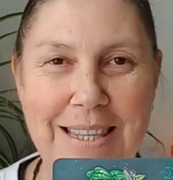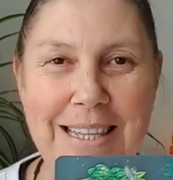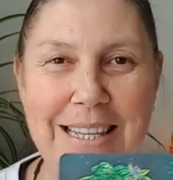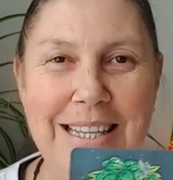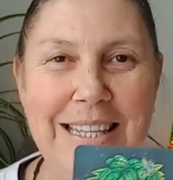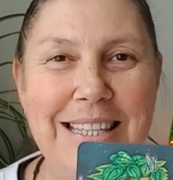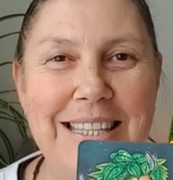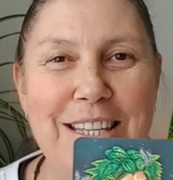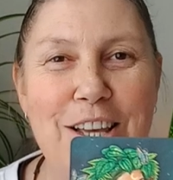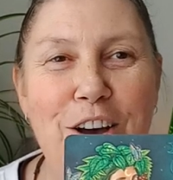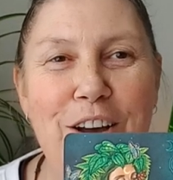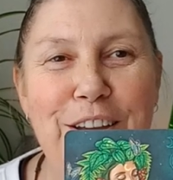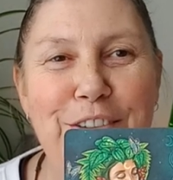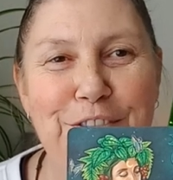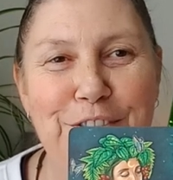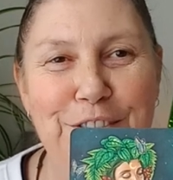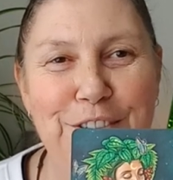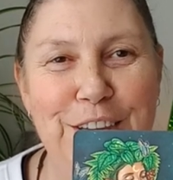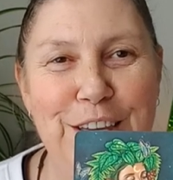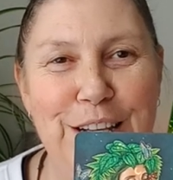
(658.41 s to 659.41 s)
This, I
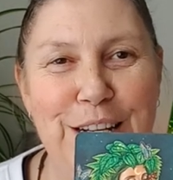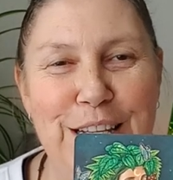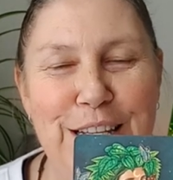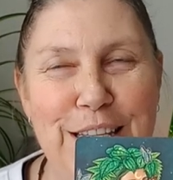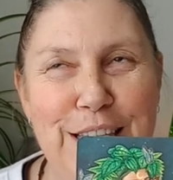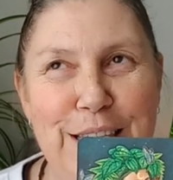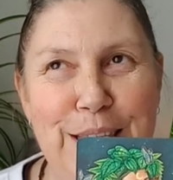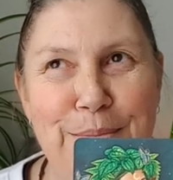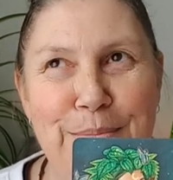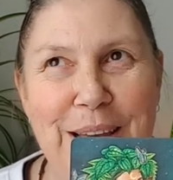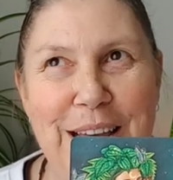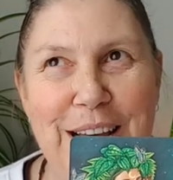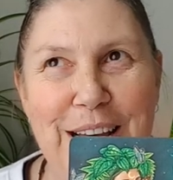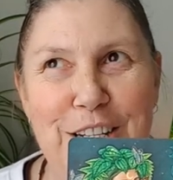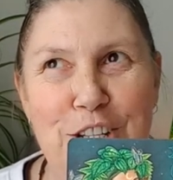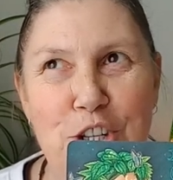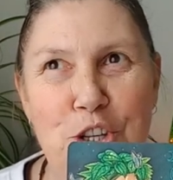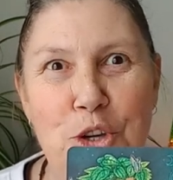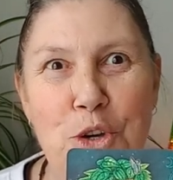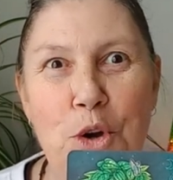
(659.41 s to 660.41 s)
feel, is
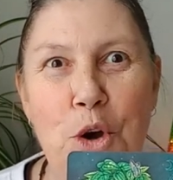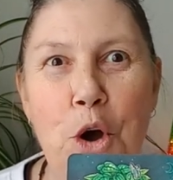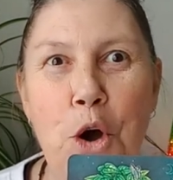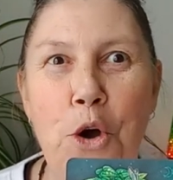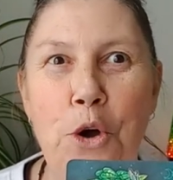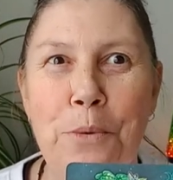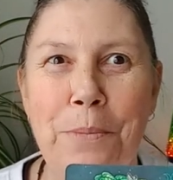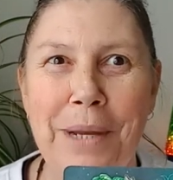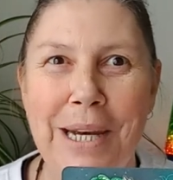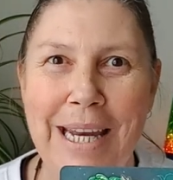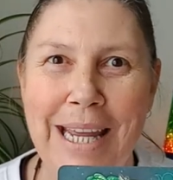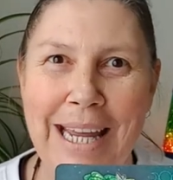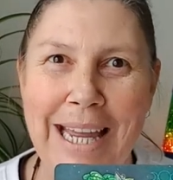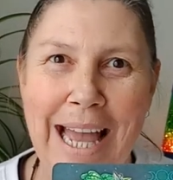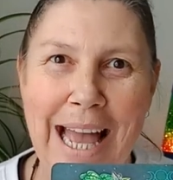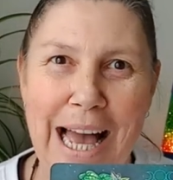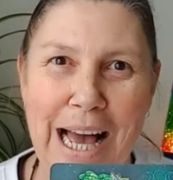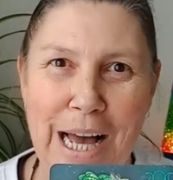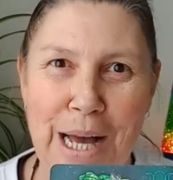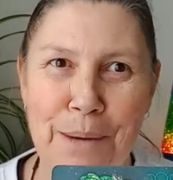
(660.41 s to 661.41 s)
about you opening
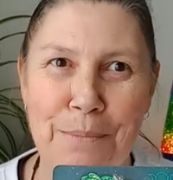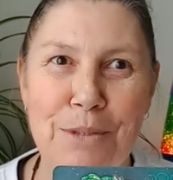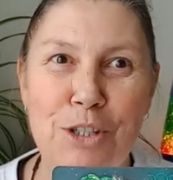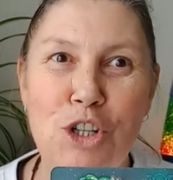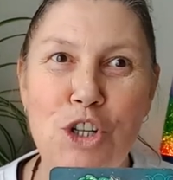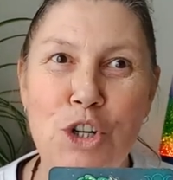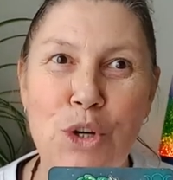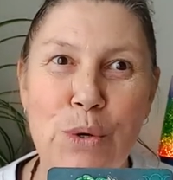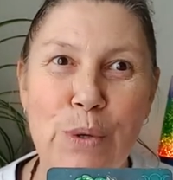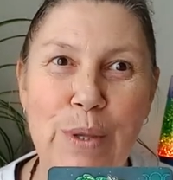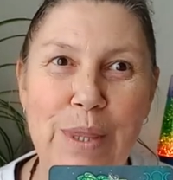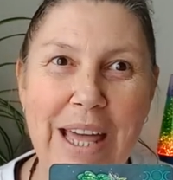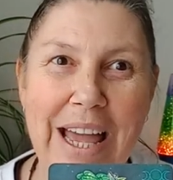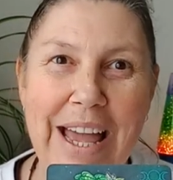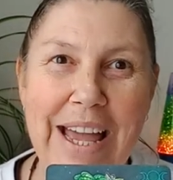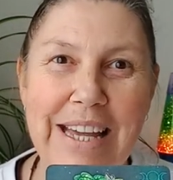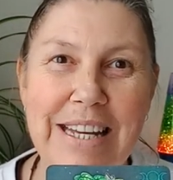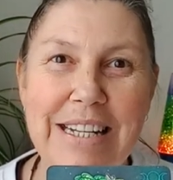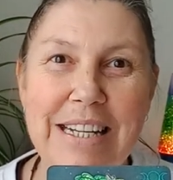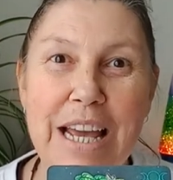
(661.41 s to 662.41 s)
up to
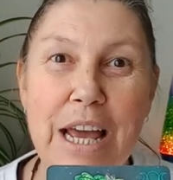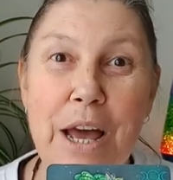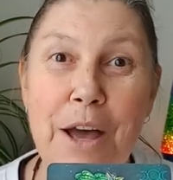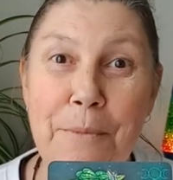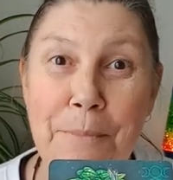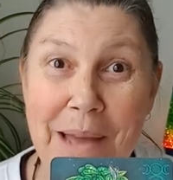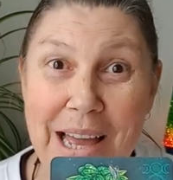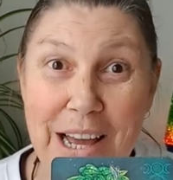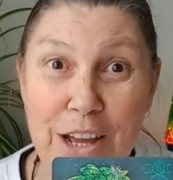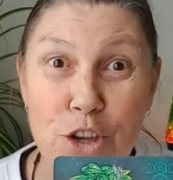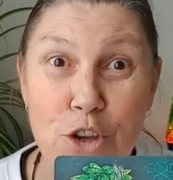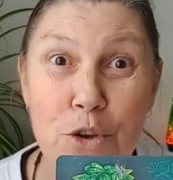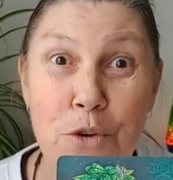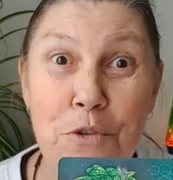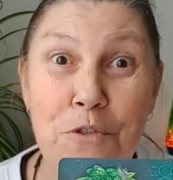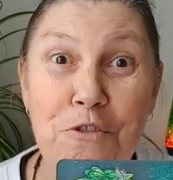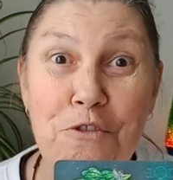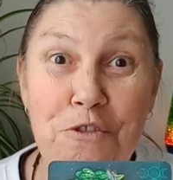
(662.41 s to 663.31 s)
that, about you